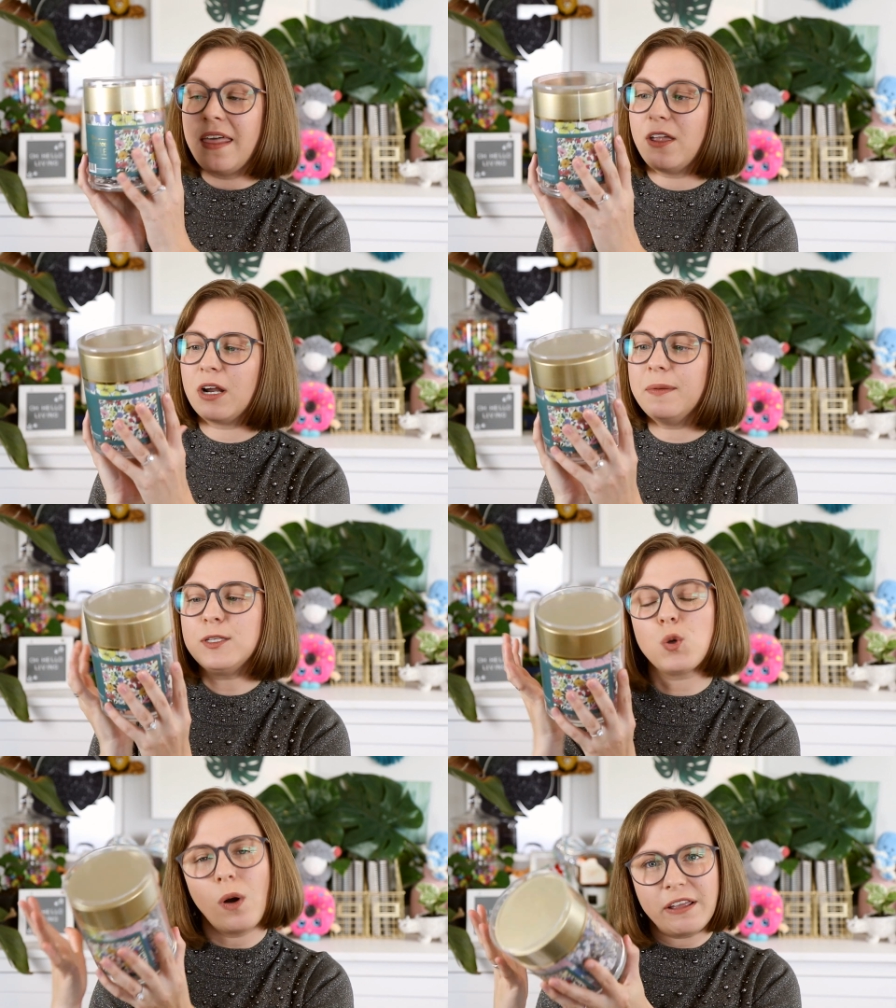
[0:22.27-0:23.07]
They're going to
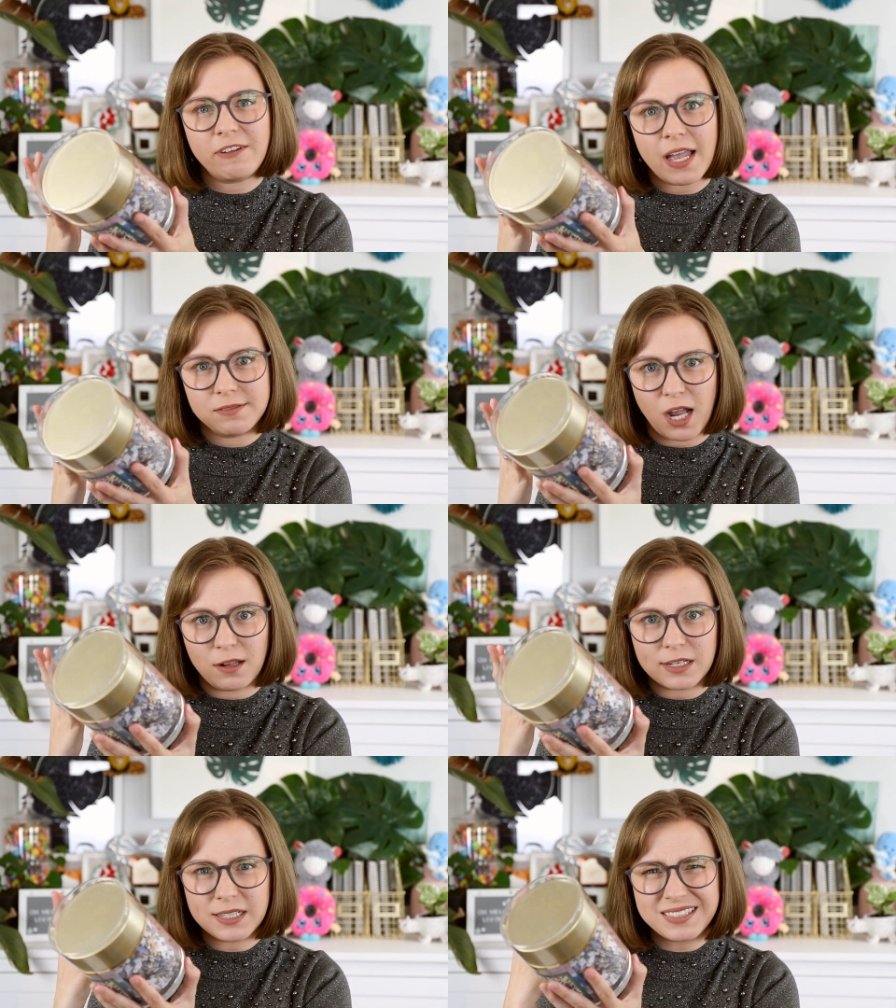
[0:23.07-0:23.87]
be twenty-five
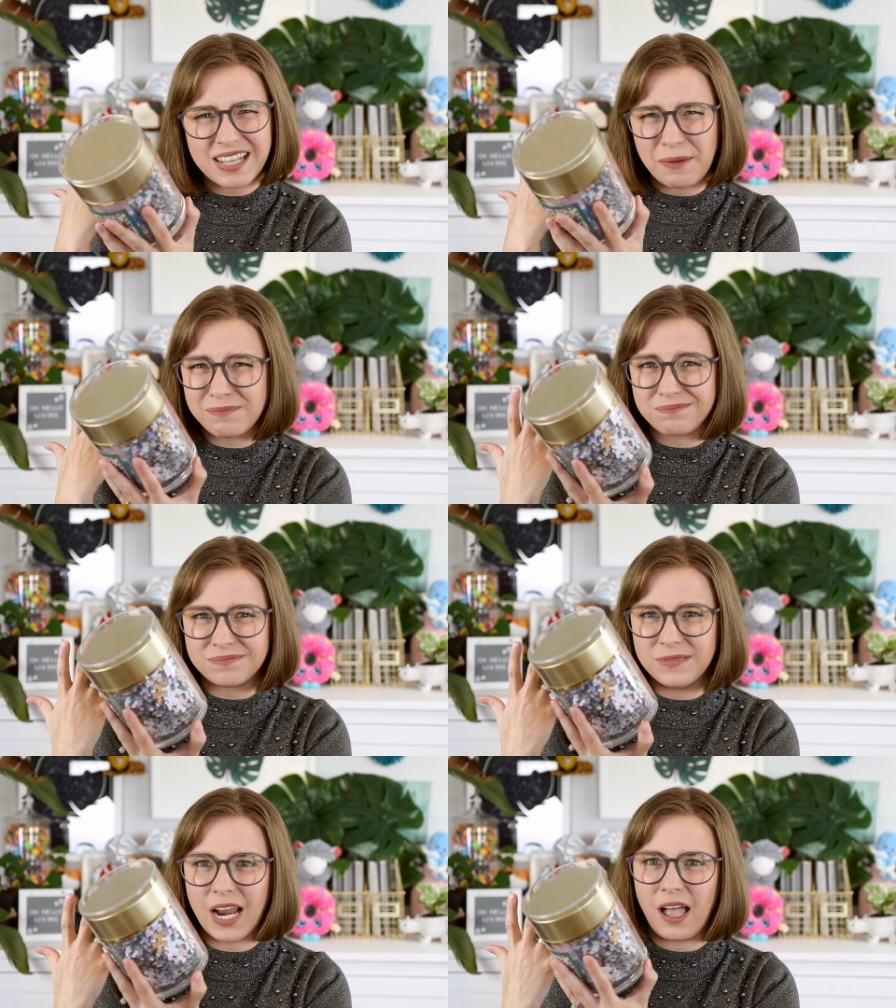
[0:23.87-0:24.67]
dollars. I'm
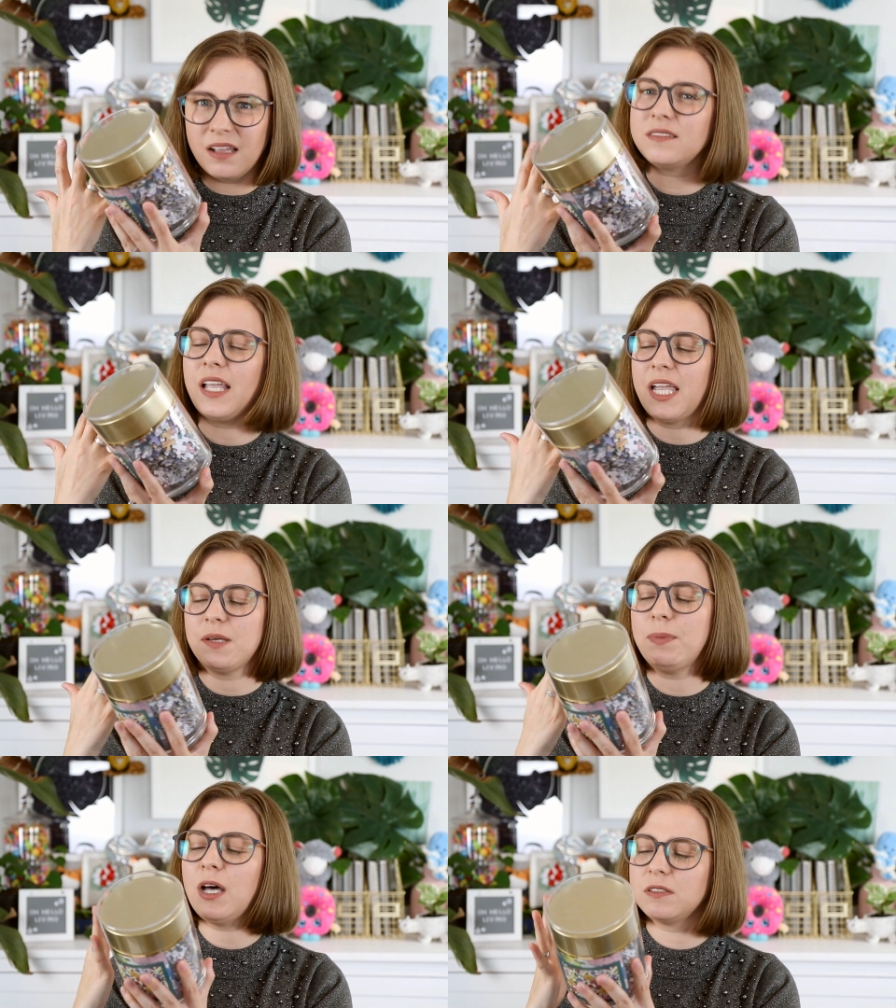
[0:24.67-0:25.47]
not like
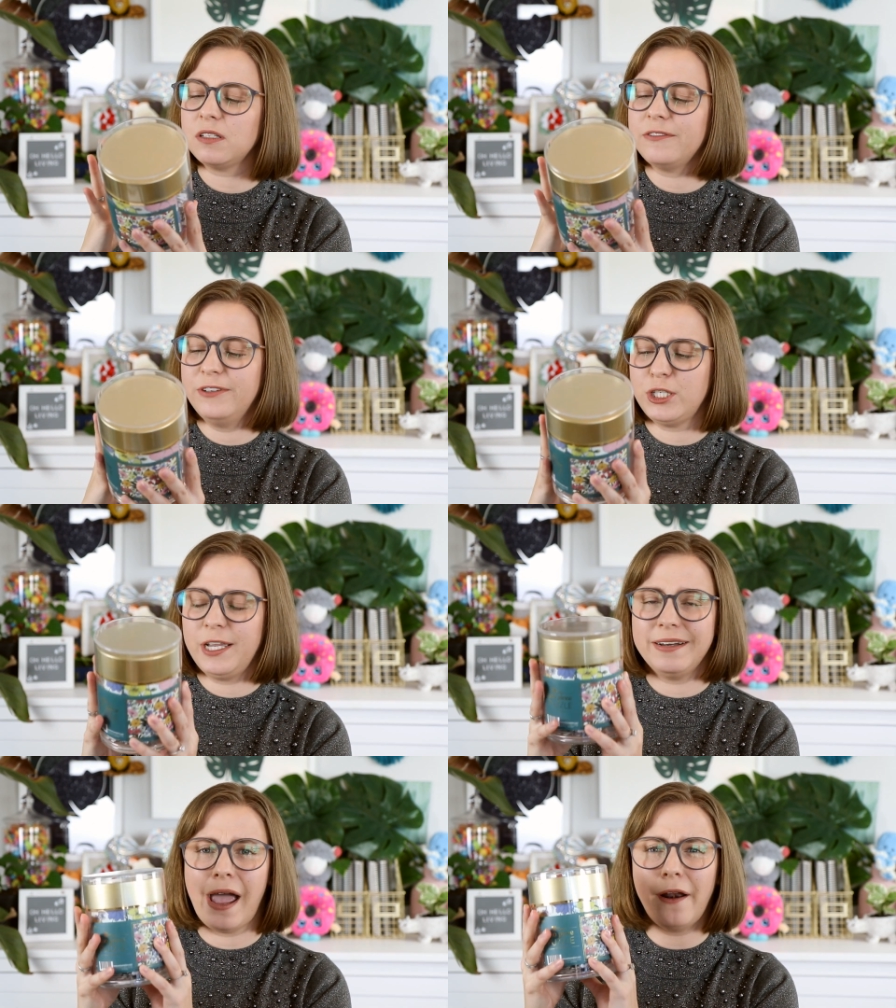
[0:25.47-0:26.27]
a puzzle
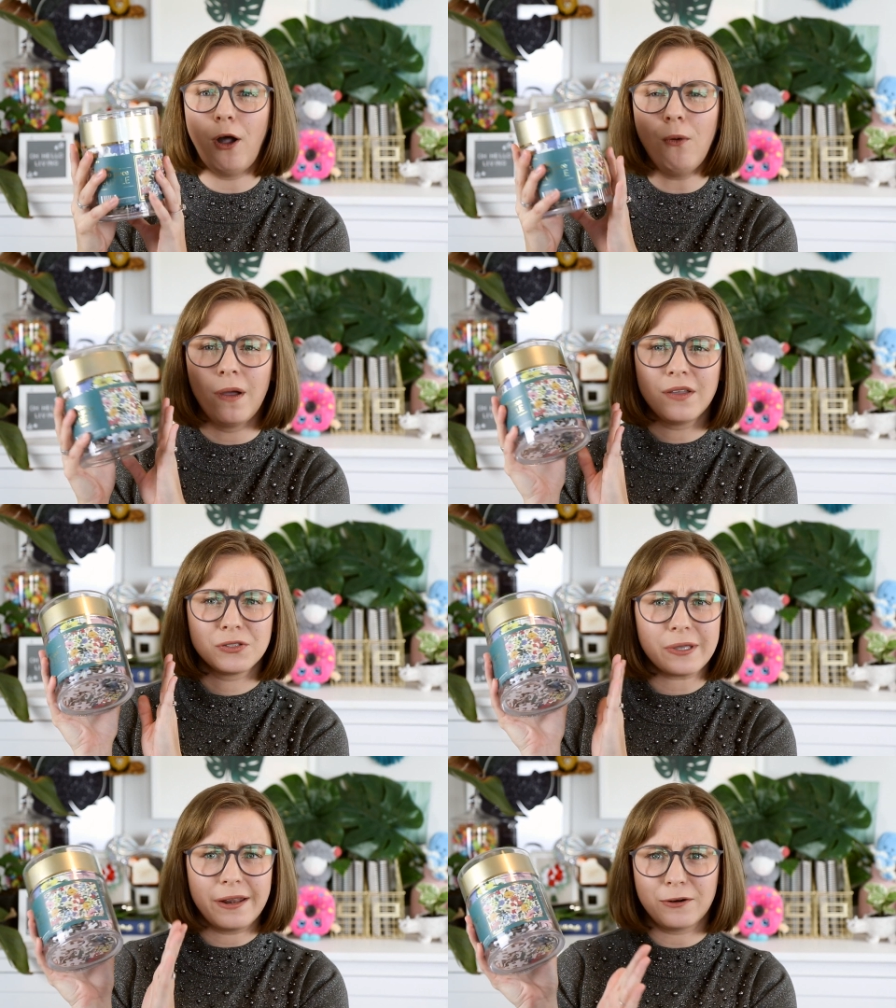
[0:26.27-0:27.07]
aficionado,
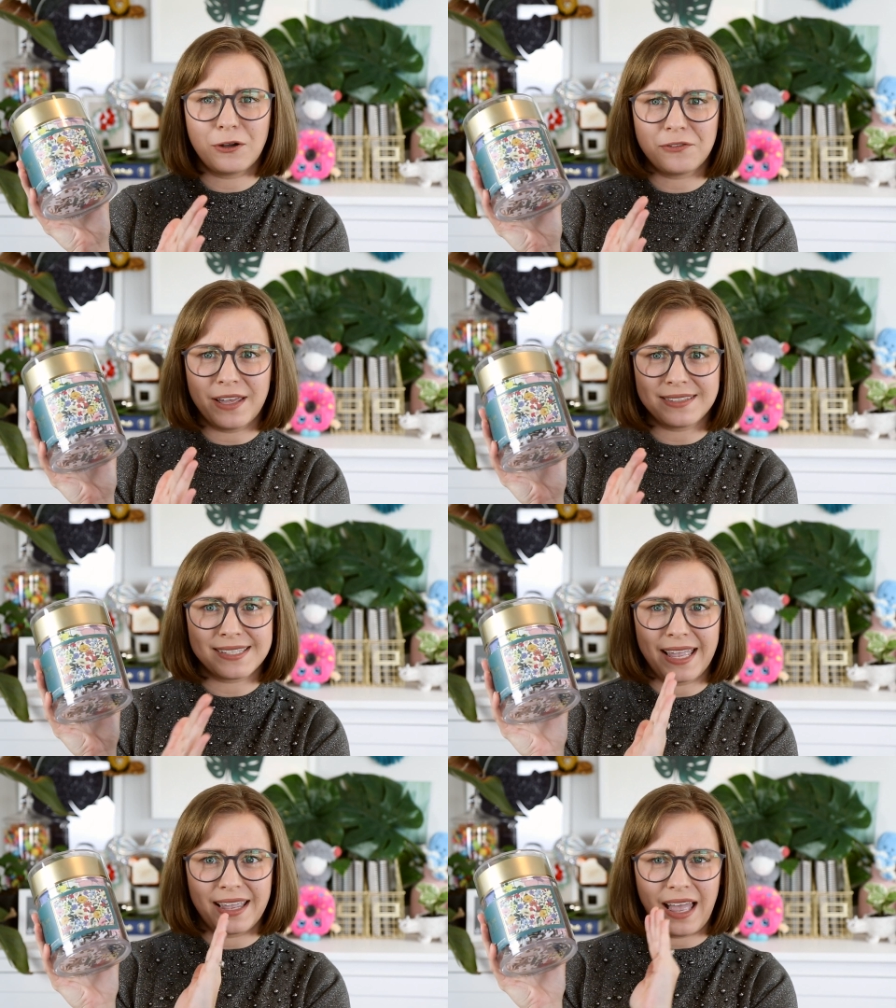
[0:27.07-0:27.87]
so I don't know if
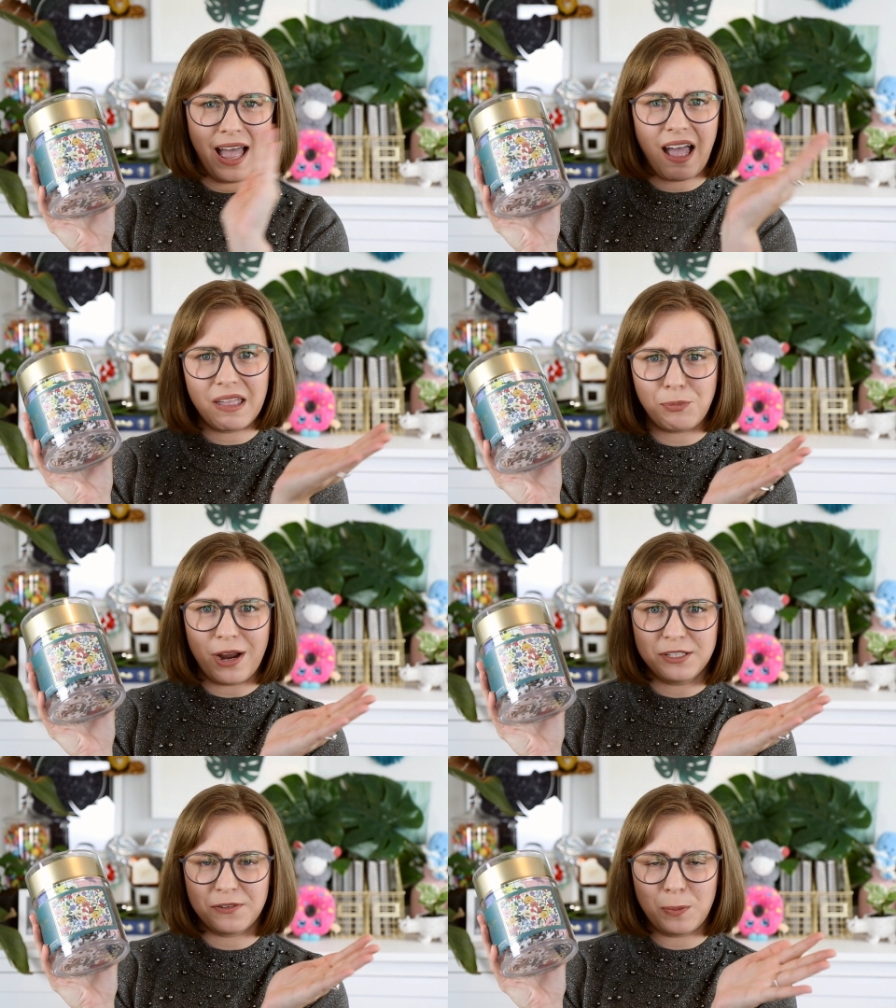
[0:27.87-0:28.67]
that's like a high
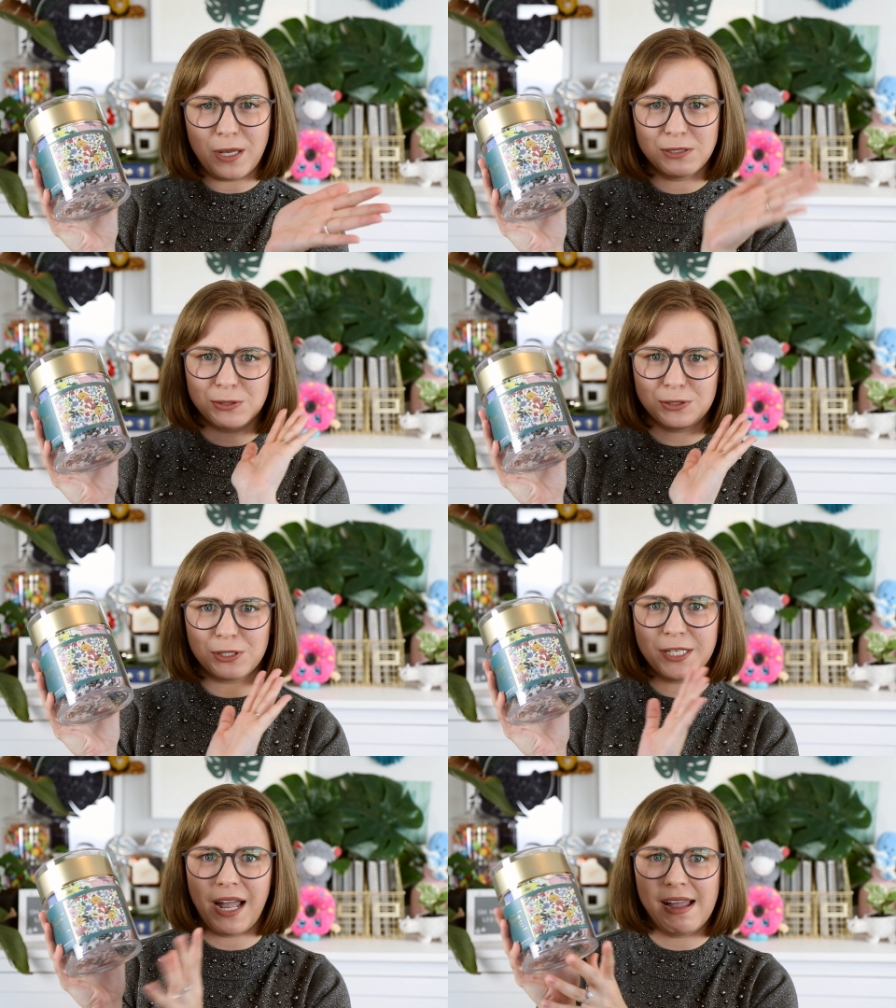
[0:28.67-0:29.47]
price for
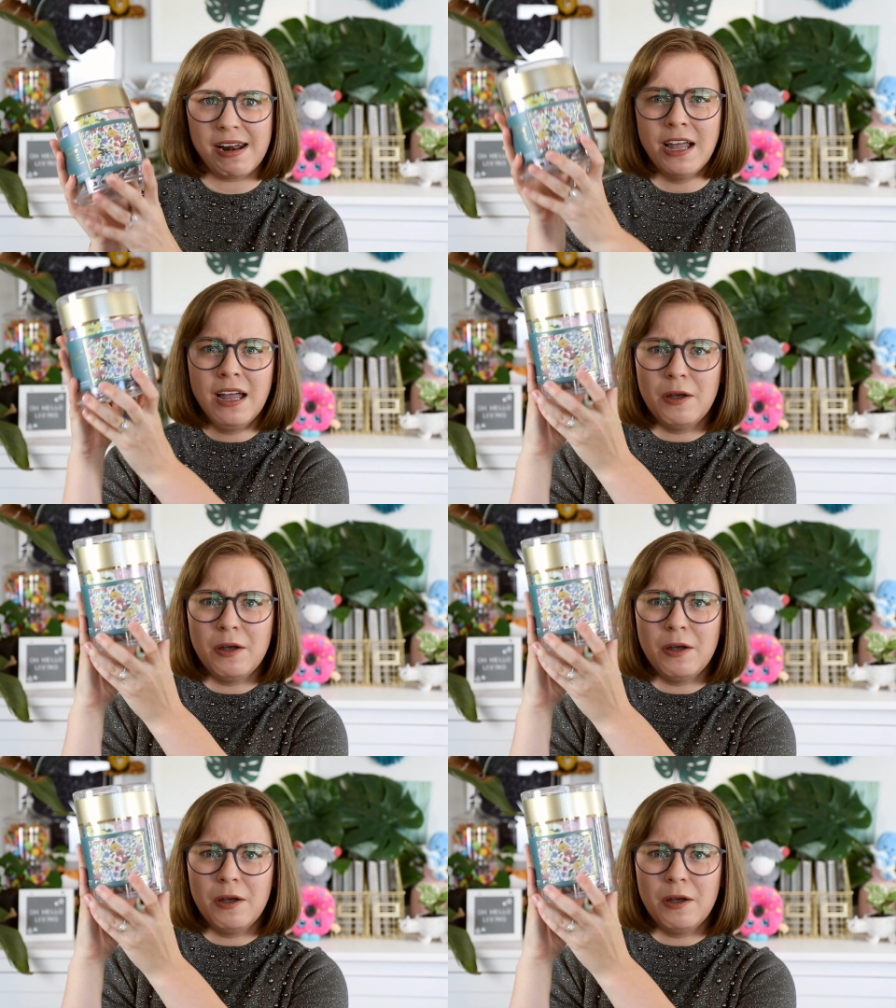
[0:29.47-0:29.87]
puzzles or not,